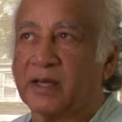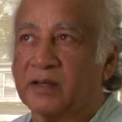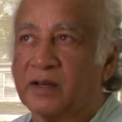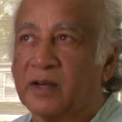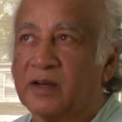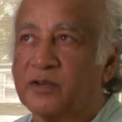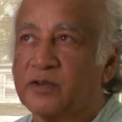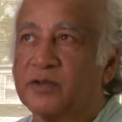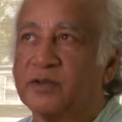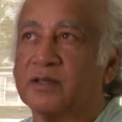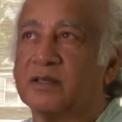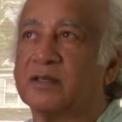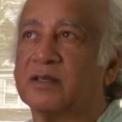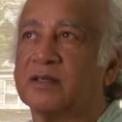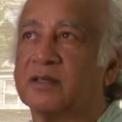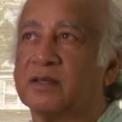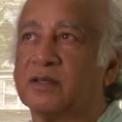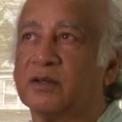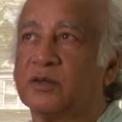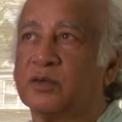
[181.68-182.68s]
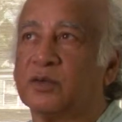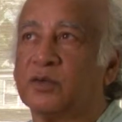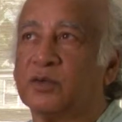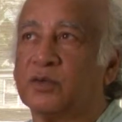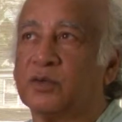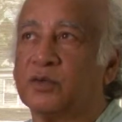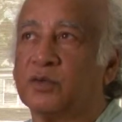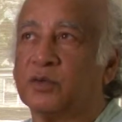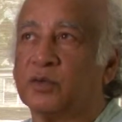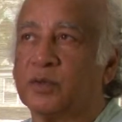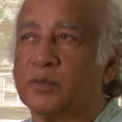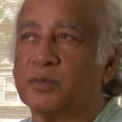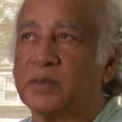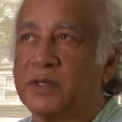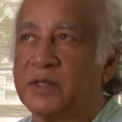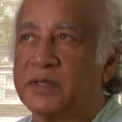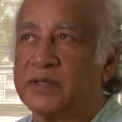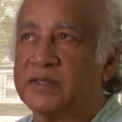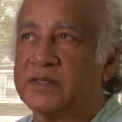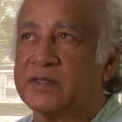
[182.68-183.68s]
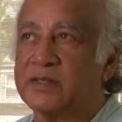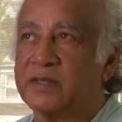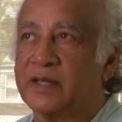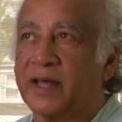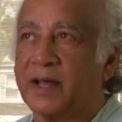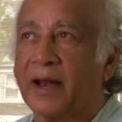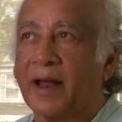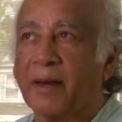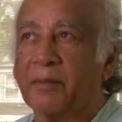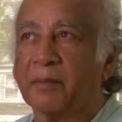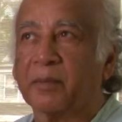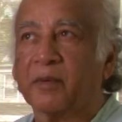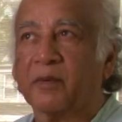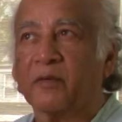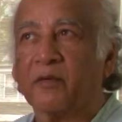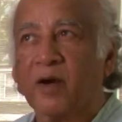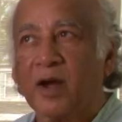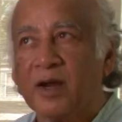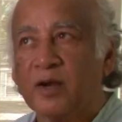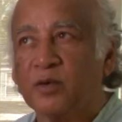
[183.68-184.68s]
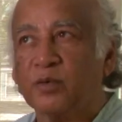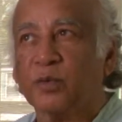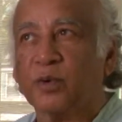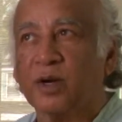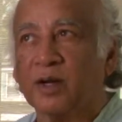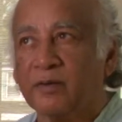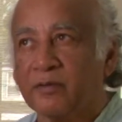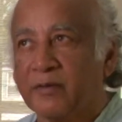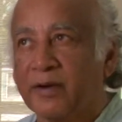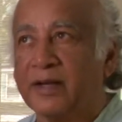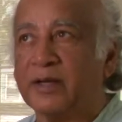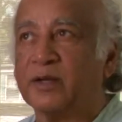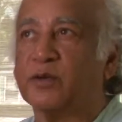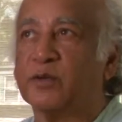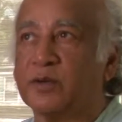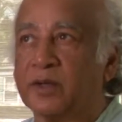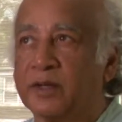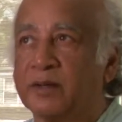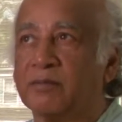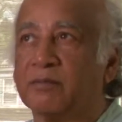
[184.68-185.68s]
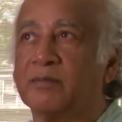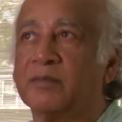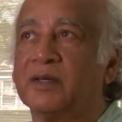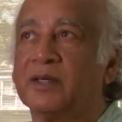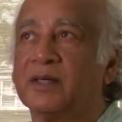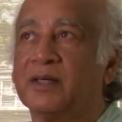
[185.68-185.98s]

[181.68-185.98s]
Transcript: attention to the piece, then I'm trying to convey to them